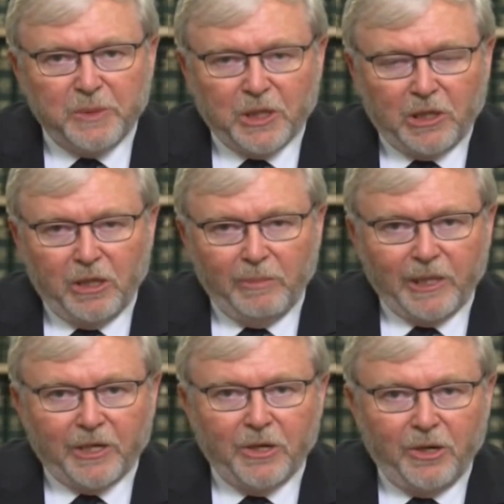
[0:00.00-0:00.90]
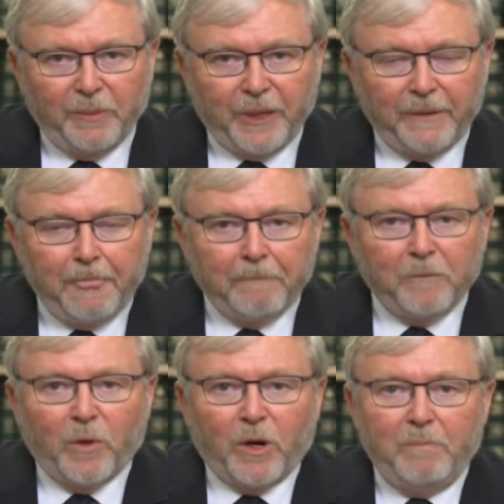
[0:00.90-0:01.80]
in the global economy
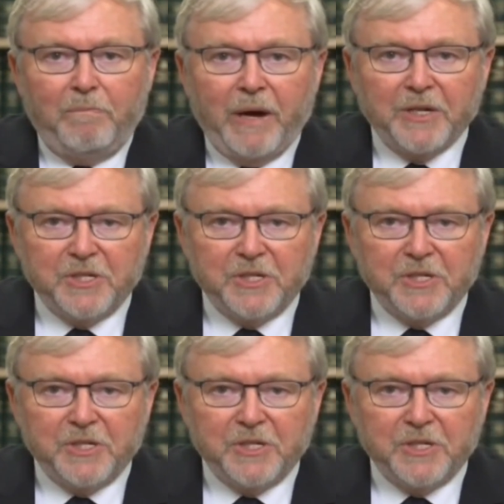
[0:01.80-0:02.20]
where a bunch